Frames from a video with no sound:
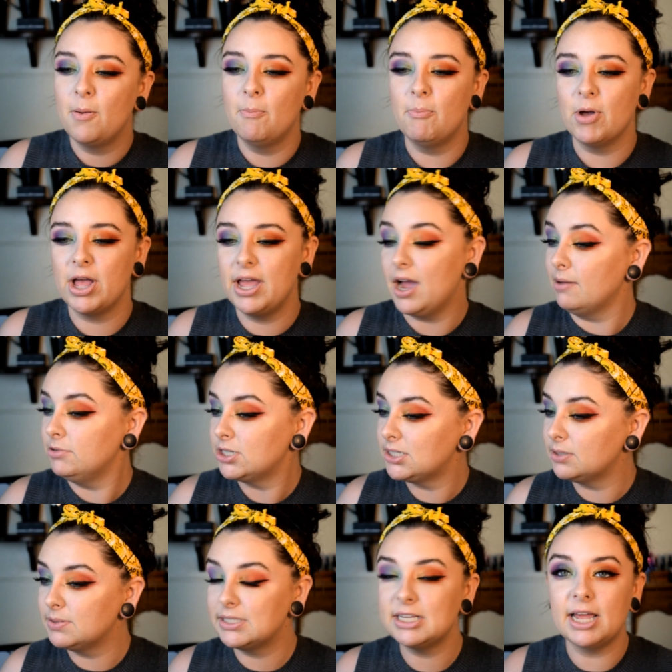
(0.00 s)
But I'm just
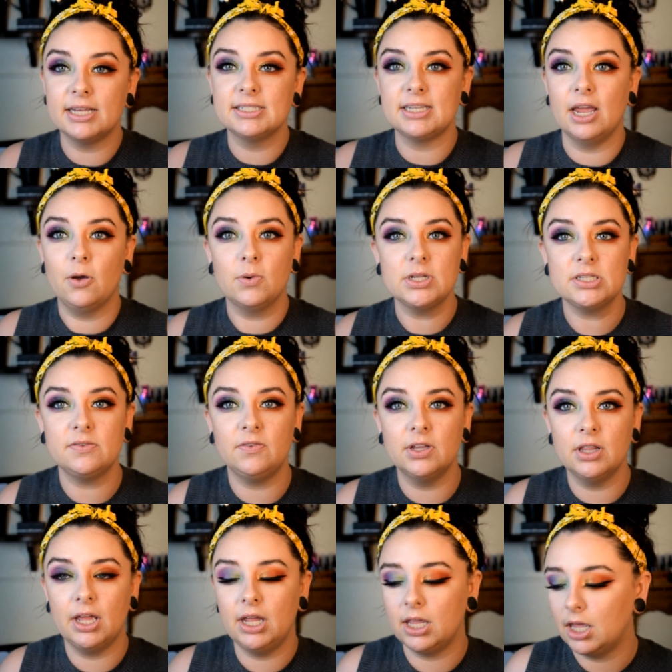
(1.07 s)
obsessed. I always feel
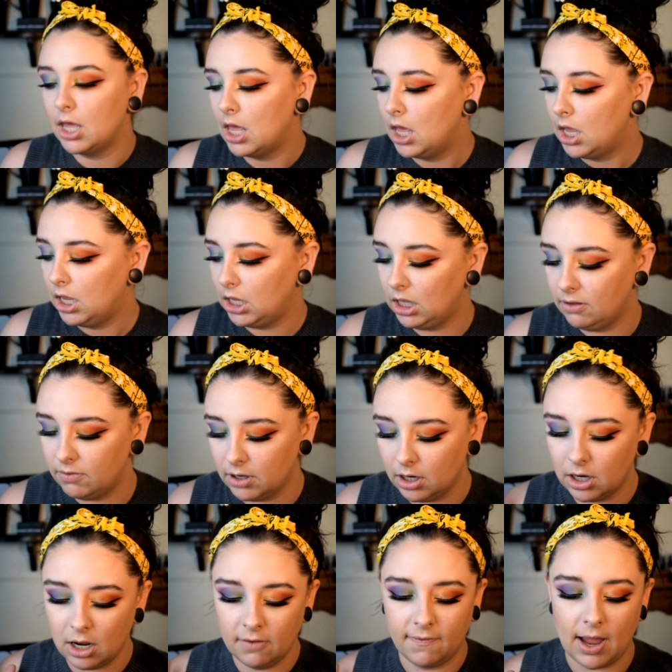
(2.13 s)
like even
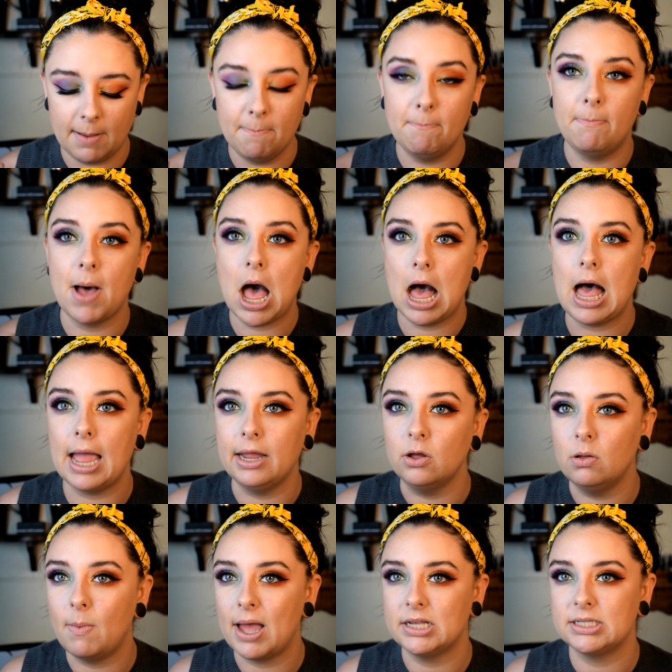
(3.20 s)
if I
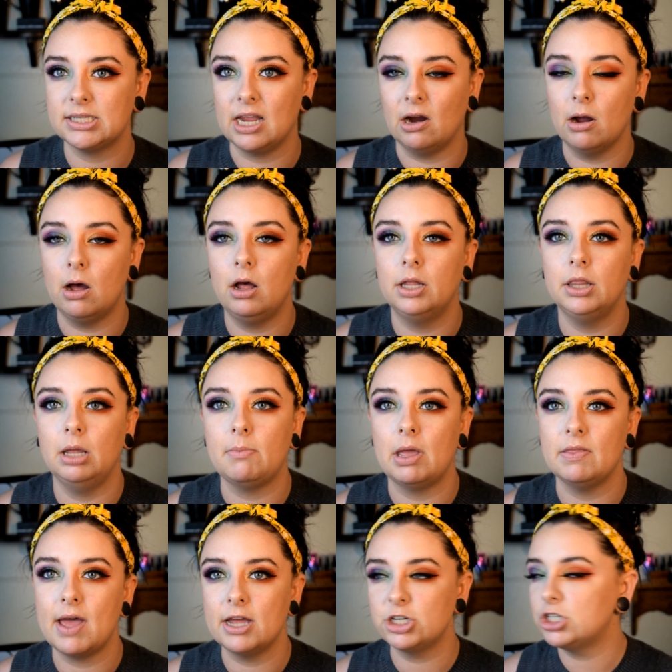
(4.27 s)
pile mascara on, like my
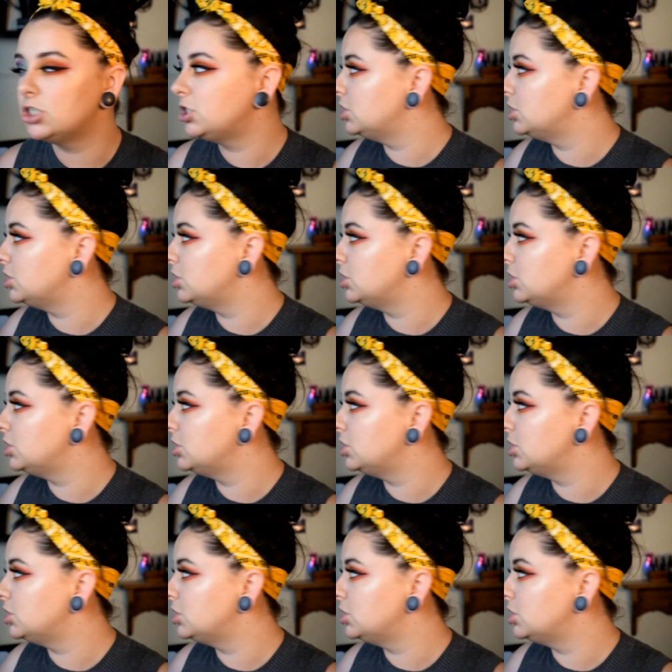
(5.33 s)
lashes